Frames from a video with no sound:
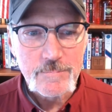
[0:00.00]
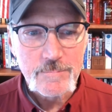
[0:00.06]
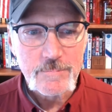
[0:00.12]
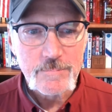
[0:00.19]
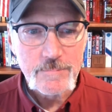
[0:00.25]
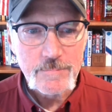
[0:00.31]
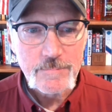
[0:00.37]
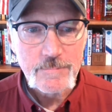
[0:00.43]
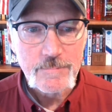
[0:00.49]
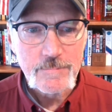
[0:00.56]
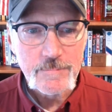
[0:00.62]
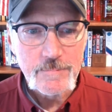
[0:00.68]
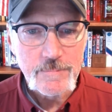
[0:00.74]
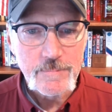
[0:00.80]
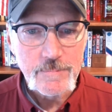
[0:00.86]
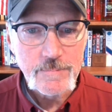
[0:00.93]

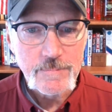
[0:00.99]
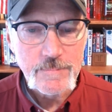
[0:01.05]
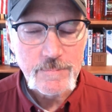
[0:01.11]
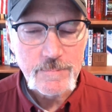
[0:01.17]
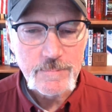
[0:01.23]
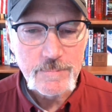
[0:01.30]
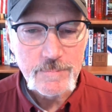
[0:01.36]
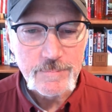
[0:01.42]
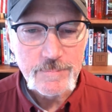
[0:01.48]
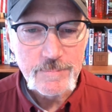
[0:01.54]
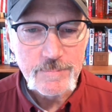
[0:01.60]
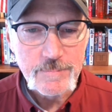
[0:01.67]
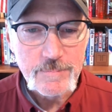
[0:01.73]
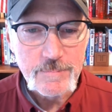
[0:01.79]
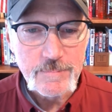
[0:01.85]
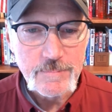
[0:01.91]

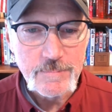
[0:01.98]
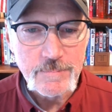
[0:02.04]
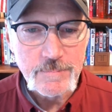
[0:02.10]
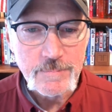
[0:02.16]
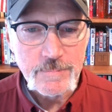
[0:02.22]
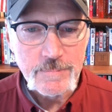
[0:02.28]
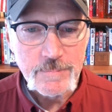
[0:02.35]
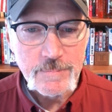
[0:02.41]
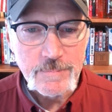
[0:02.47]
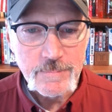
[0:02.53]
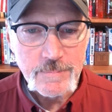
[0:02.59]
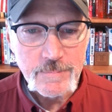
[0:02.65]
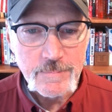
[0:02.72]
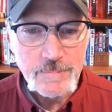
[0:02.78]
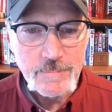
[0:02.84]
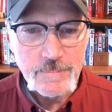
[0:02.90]

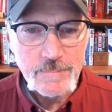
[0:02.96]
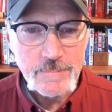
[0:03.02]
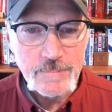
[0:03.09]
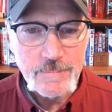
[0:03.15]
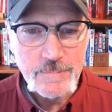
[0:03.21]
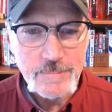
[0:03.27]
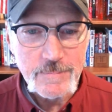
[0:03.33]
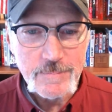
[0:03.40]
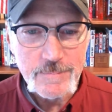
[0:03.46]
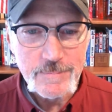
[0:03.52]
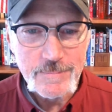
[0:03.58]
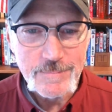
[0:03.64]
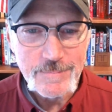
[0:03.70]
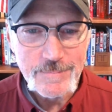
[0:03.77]
No words are spoken by the person on screen.